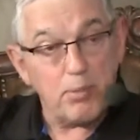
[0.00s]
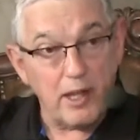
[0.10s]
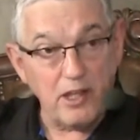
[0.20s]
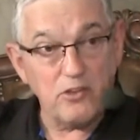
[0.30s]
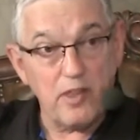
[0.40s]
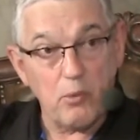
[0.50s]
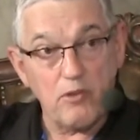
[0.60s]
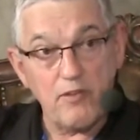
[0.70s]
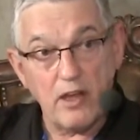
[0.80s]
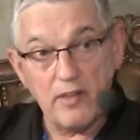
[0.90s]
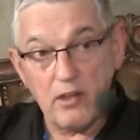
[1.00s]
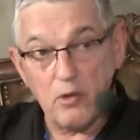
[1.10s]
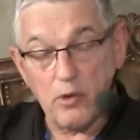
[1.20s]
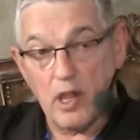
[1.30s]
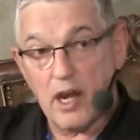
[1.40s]
place that we found that there
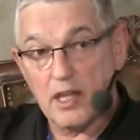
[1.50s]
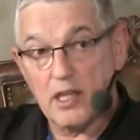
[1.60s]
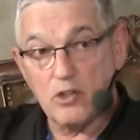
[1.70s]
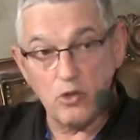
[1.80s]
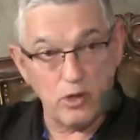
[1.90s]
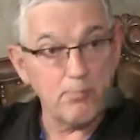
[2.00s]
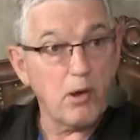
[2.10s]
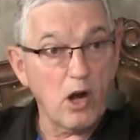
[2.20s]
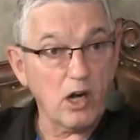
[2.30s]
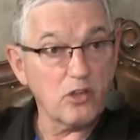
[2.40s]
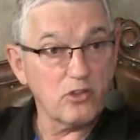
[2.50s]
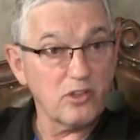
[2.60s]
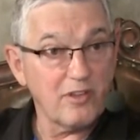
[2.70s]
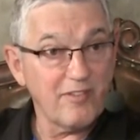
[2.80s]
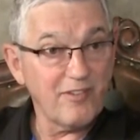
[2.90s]
were a lot of kids who are in parks,
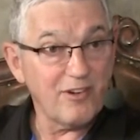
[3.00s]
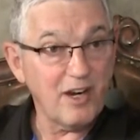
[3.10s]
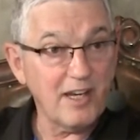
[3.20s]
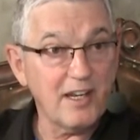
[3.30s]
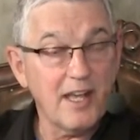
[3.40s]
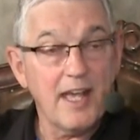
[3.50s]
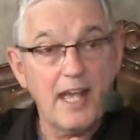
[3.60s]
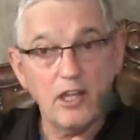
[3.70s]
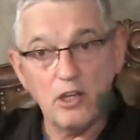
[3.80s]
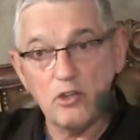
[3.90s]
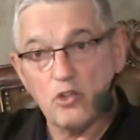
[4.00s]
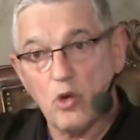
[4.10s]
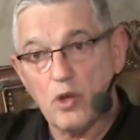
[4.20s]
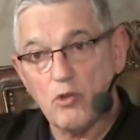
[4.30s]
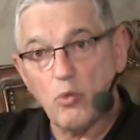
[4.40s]
right? And
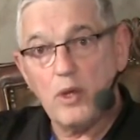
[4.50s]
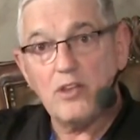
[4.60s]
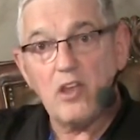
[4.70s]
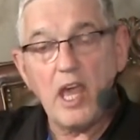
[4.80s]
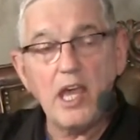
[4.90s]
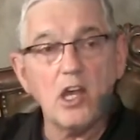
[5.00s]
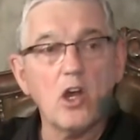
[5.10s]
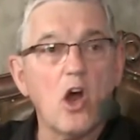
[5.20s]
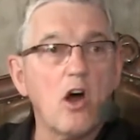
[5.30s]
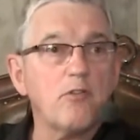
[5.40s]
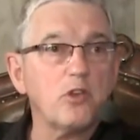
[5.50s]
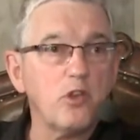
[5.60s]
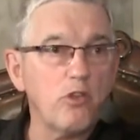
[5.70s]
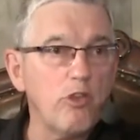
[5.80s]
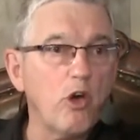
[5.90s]
so if we take golf to
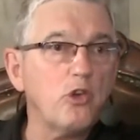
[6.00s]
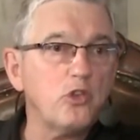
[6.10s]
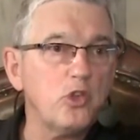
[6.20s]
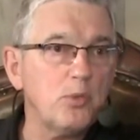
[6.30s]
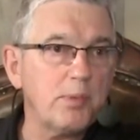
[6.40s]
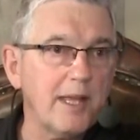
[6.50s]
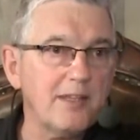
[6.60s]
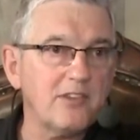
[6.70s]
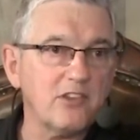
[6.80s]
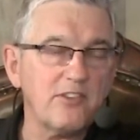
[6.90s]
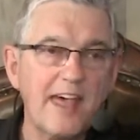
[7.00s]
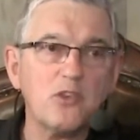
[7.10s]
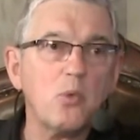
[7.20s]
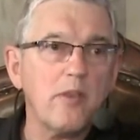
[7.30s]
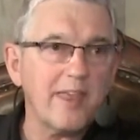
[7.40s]
those two places,
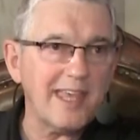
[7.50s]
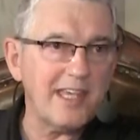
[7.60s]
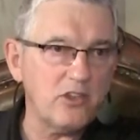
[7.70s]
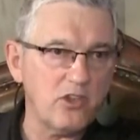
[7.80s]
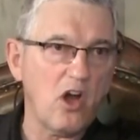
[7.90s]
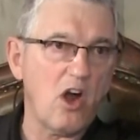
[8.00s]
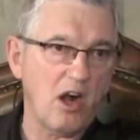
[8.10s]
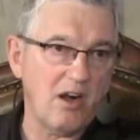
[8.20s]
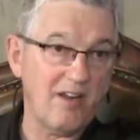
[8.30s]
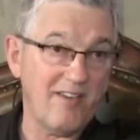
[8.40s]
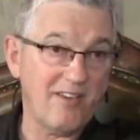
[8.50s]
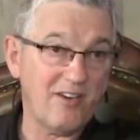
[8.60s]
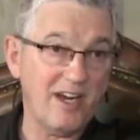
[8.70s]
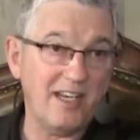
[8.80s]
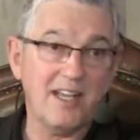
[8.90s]
that's where the kids are,
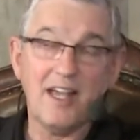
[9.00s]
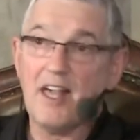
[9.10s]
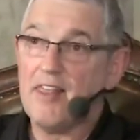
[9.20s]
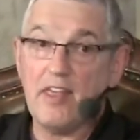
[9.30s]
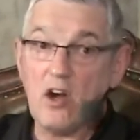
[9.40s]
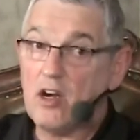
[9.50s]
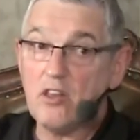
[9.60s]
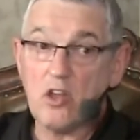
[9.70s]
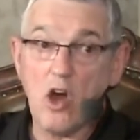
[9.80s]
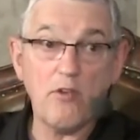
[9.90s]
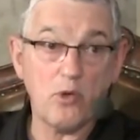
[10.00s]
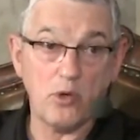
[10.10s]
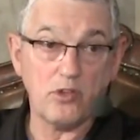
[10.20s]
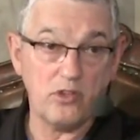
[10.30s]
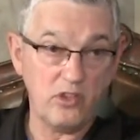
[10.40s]
right? They aren't at the golf
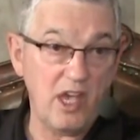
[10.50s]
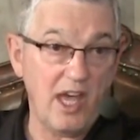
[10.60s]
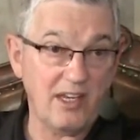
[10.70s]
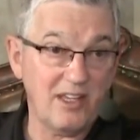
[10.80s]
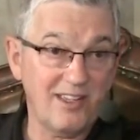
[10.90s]
courses yet,